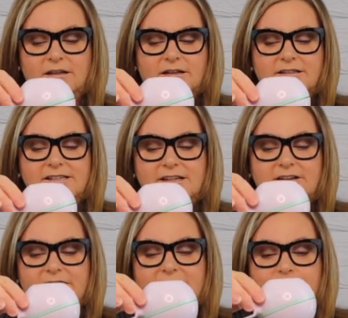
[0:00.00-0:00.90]
see
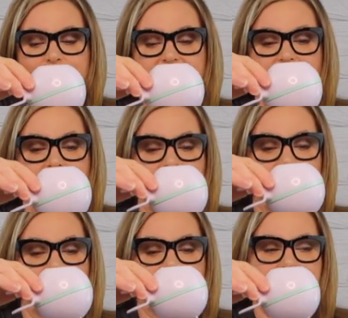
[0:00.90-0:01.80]
here the little bell?
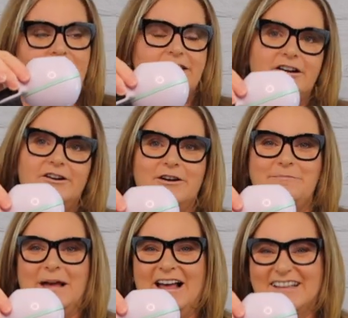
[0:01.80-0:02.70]
You can hear her
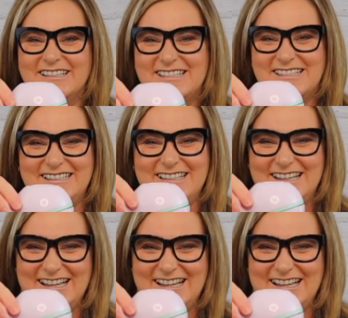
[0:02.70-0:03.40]
bells.